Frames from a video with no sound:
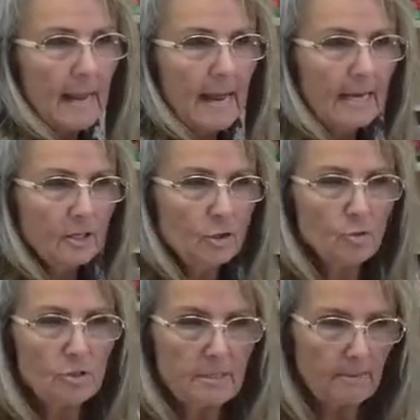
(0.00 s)
I
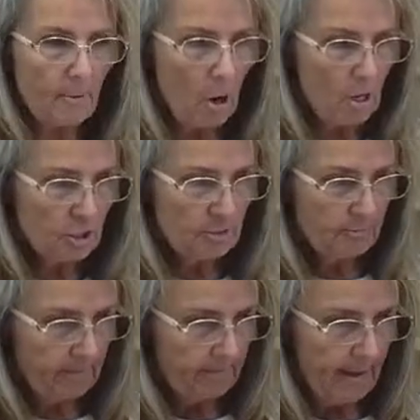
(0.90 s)
use some
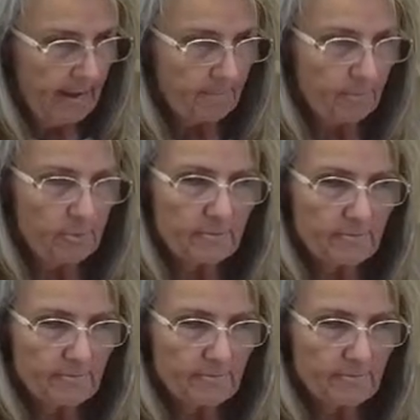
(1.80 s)
parchment paper